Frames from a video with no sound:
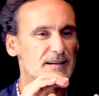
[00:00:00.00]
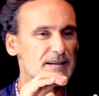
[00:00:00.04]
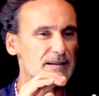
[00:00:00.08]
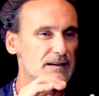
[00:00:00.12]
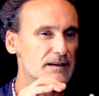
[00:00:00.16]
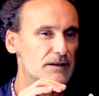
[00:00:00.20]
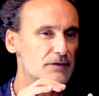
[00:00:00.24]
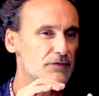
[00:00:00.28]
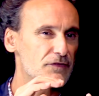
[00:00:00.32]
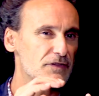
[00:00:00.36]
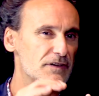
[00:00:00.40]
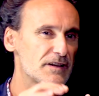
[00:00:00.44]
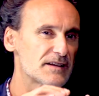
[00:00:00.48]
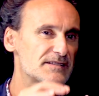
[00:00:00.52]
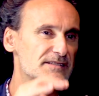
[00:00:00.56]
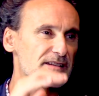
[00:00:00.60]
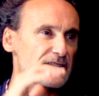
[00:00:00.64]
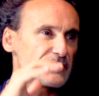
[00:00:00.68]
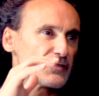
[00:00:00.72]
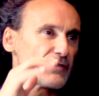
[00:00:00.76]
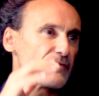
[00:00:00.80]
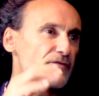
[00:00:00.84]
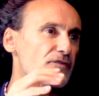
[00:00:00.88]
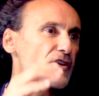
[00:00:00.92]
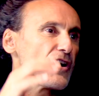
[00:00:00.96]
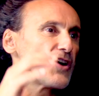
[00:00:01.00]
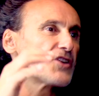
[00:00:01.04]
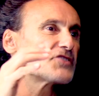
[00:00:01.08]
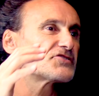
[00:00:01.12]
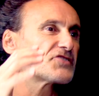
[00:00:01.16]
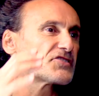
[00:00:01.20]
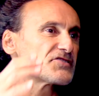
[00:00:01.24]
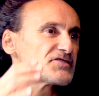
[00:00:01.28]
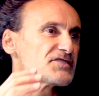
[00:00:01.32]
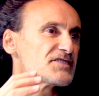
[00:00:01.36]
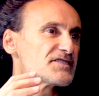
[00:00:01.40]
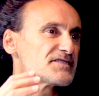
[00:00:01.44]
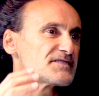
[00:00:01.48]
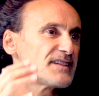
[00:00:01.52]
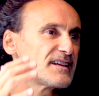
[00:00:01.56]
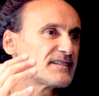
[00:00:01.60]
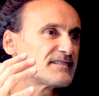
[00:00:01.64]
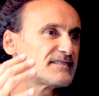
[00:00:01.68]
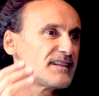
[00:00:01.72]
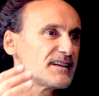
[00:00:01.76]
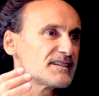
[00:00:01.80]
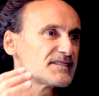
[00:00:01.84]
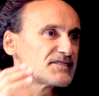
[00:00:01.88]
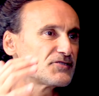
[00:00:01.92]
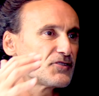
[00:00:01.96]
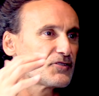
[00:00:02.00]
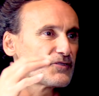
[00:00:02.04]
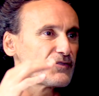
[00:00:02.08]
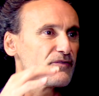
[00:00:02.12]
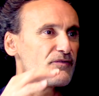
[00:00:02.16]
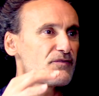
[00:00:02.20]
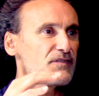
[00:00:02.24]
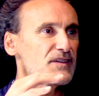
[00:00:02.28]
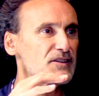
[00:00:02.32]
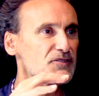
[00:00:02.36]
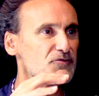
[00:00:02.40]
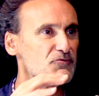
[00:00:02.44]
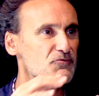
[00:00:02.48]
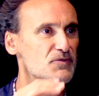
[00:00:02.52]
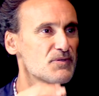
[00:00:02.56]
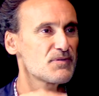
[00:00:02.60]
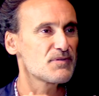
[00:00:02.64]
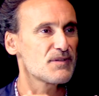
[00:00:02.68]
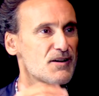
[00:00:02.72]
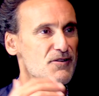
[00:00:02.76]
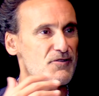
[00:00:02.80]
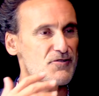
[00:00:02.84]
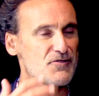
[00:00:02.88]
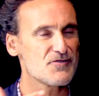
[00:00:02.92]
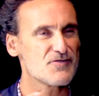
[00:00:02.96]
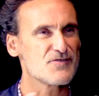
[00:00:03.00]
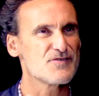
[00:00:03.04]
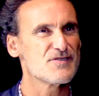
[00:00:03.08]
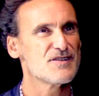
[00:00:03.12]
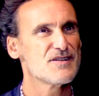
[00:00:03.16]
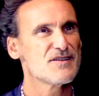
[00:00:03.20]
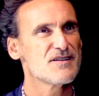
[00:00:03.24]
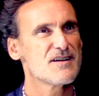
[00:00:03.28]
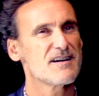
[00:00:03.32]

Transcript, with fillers: different states of consciousness that does not fit with our